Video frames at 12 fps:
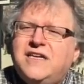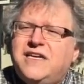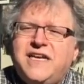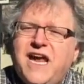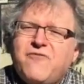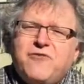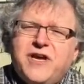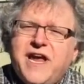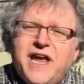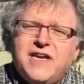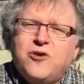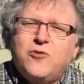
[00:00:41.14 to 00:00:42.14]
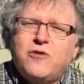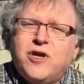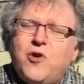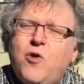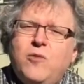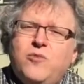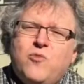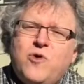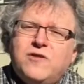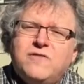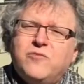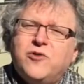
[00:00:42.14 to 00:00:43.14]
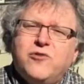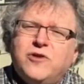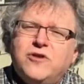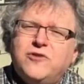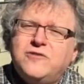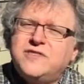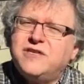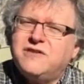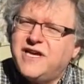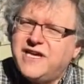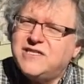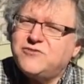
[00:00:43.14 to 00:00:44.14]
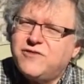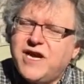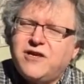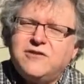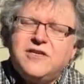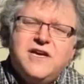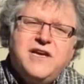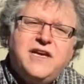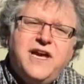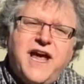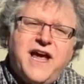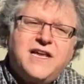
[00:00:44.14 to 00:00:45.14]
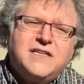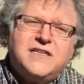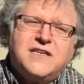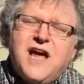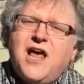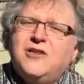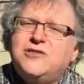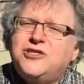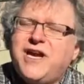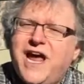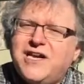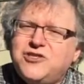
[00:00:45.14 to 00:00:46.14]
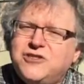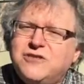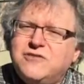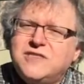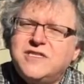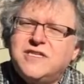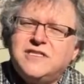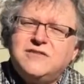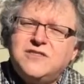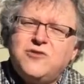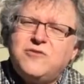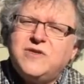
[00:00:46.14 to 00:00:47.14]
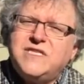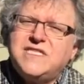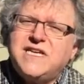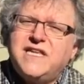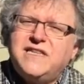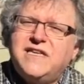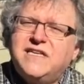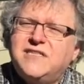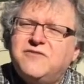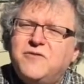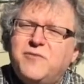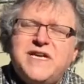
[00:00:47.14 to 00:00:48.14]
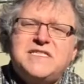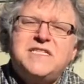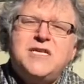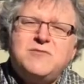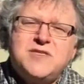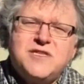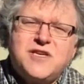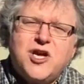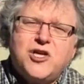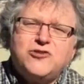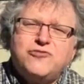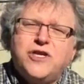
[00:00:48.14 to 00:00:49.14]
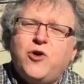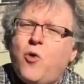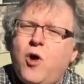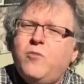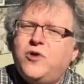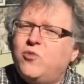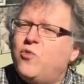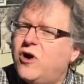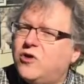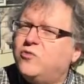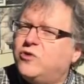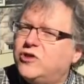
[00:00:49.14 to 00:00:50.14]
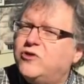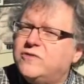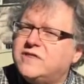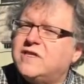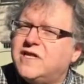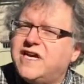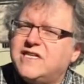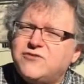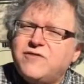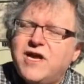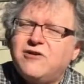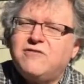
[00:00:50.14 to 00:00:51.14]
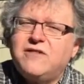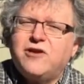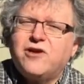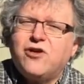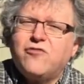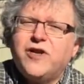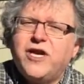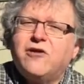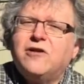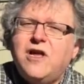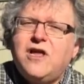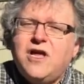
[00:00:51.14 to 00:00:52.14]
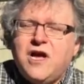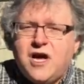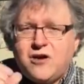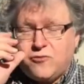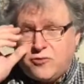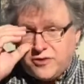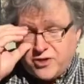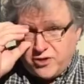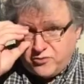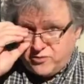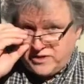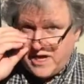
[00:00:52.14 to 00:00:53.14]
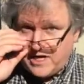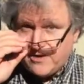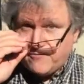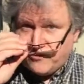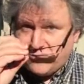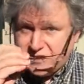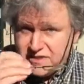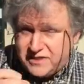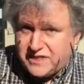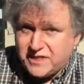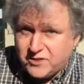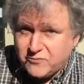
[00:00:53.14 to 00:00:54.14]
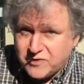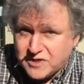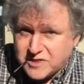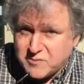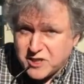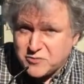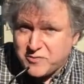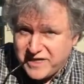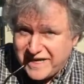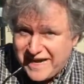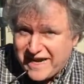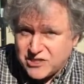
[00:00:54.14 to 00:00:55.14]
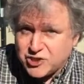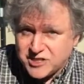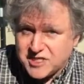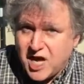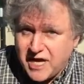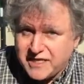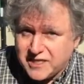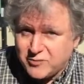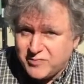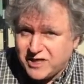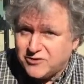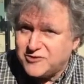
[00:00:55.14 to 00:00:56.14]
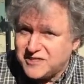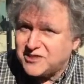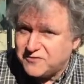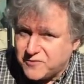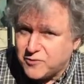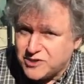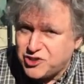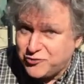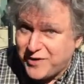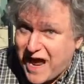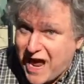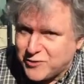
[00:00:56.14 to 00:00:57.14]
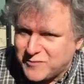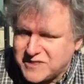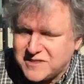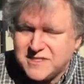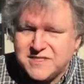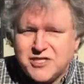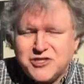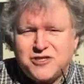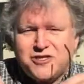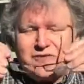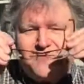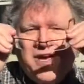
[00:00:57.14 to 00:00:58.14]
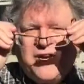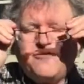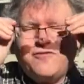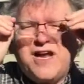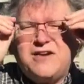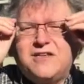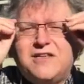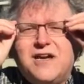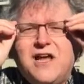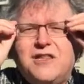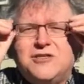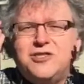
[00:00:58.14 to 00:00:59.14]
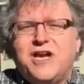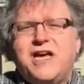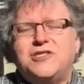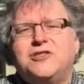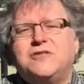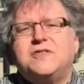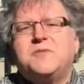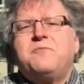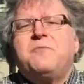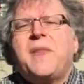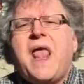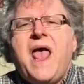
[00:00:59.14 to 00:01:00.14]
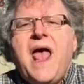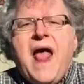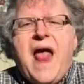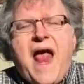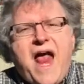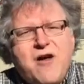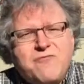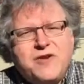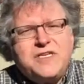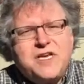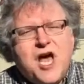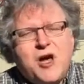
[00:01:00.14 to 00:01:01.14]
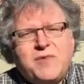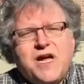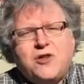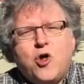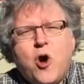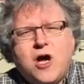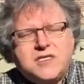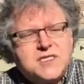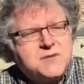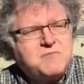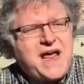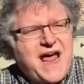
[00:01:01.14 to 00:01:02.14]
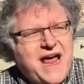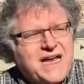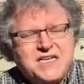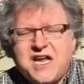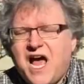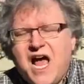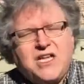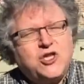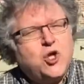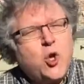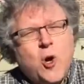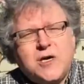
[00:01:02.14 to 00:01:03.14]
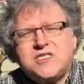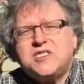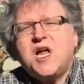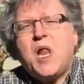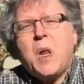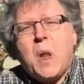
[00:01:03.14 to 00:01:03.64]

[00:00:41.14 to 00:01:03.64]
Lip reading: in every category, all but one of them are going to lose their last round. At the college nationals, it's always said that of the best teams in the country, all but one will lose the last round of their career, although not everyone did it with as much panache as I did by losing the first unanimous decision in the final round of the college nationals. Every time I lost, and I lost a